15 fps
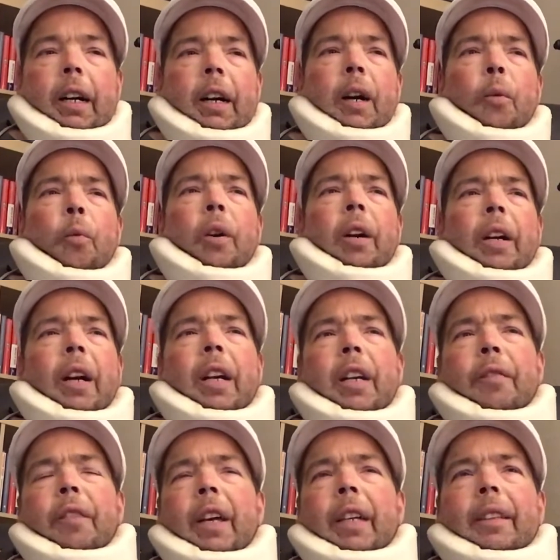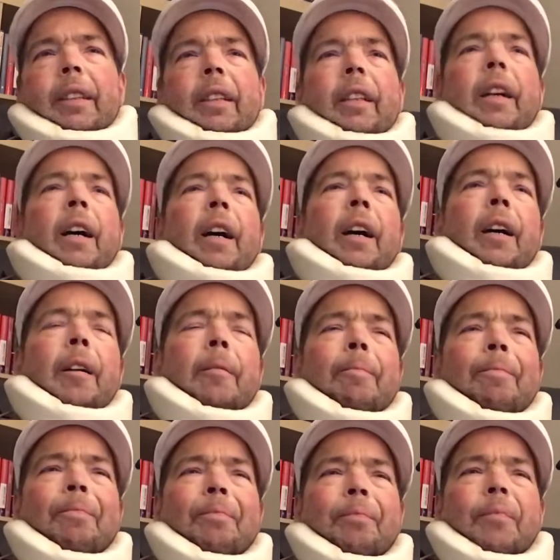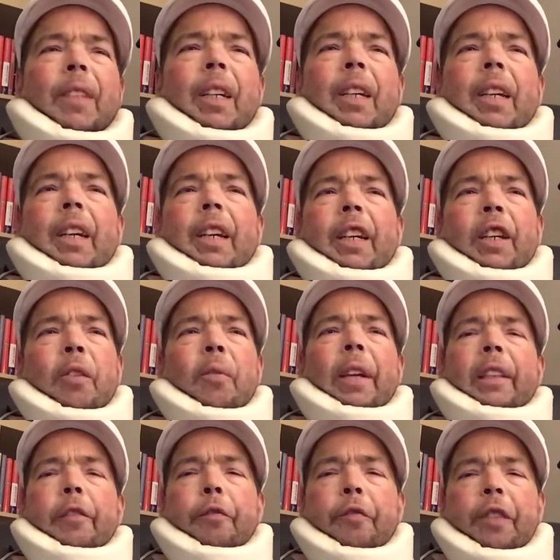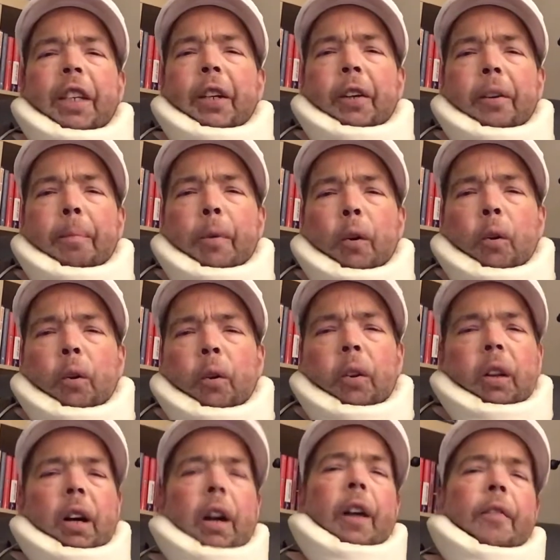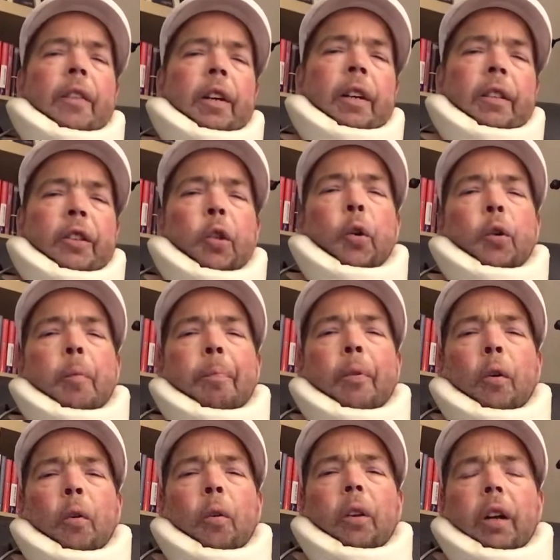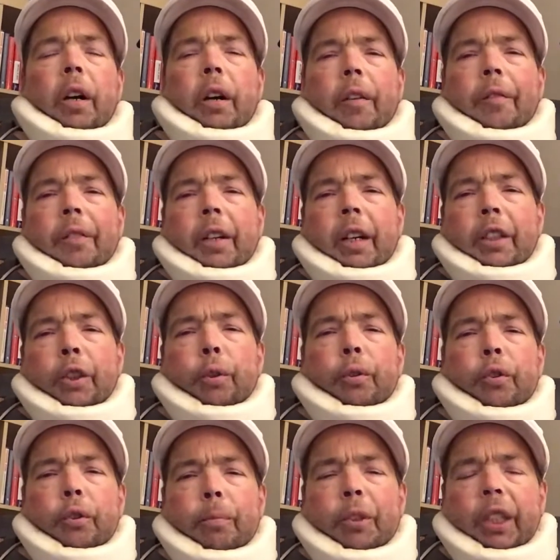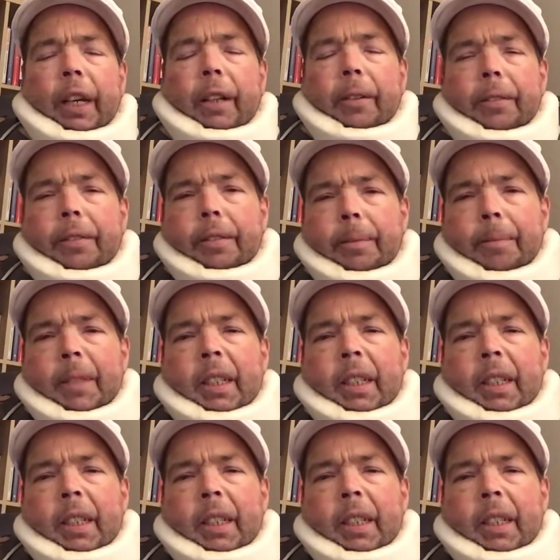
We're kind of like the like the feeder bowl on the totem pole of YouTube channels.